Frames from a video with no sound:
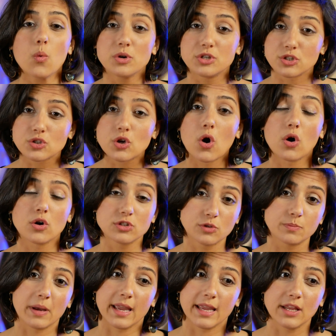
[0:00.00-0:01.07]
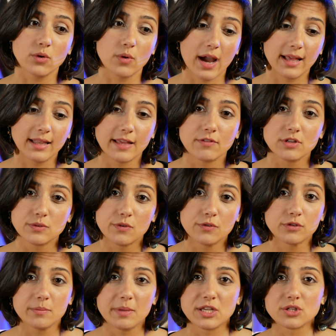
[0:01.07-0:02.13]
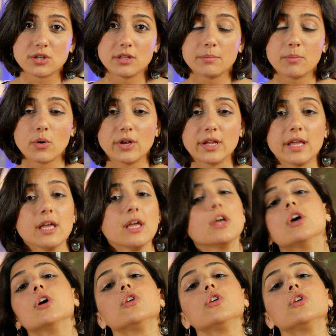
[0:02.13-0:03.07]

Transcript: which is caused by high levels of inflammation in the body,